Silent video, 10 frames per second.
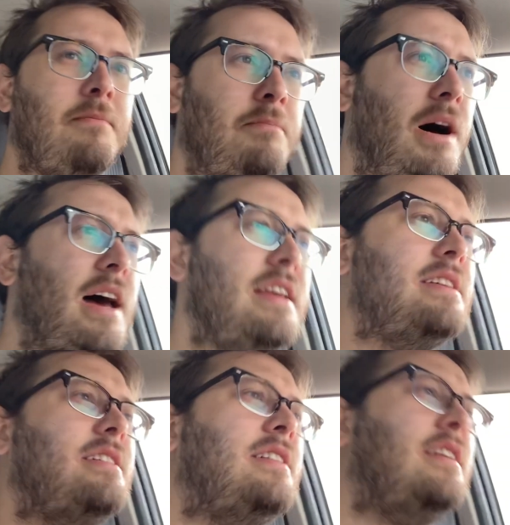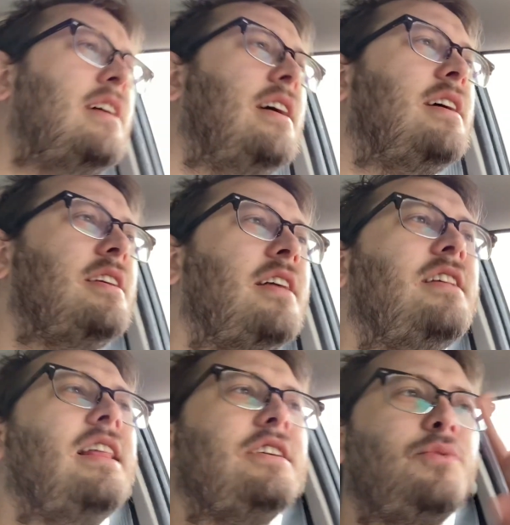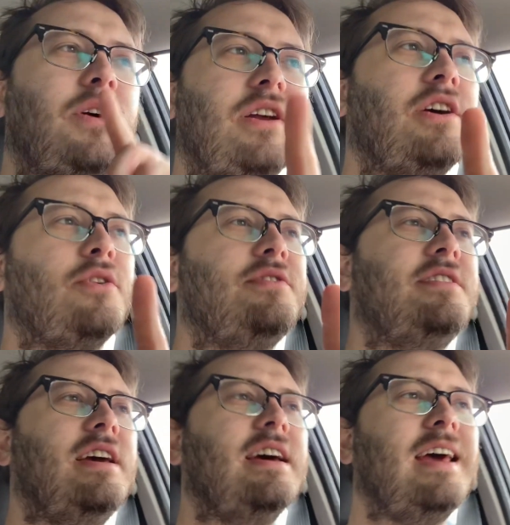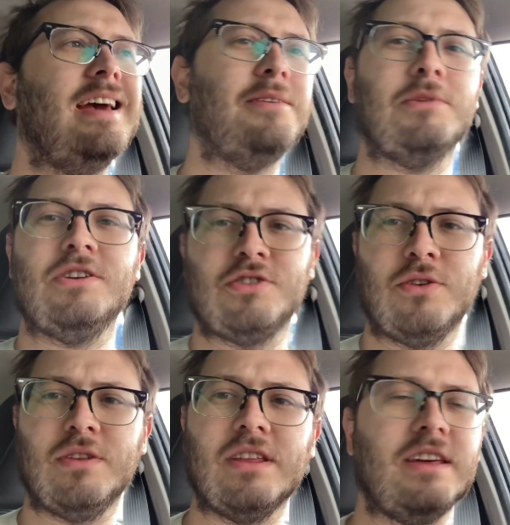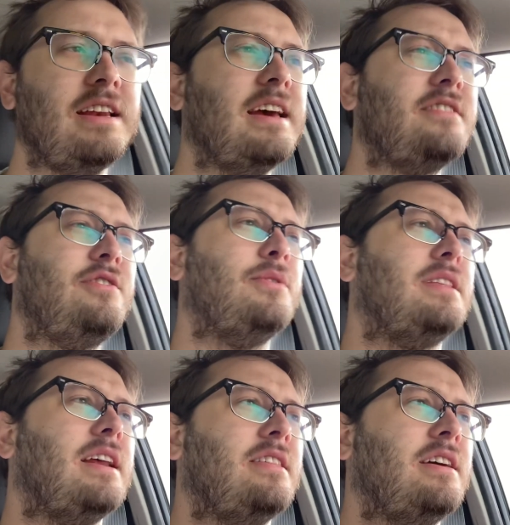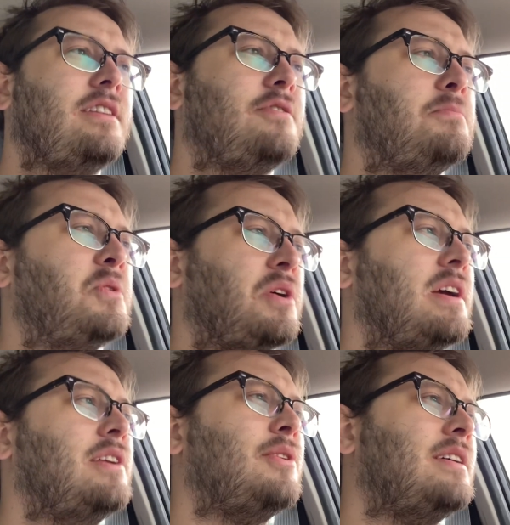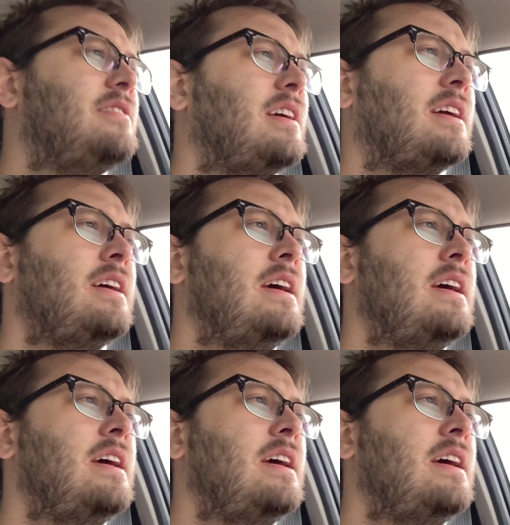But nonetheless, we're going to go see it, and I'm going to show you the thing next to it that I think is more interesting.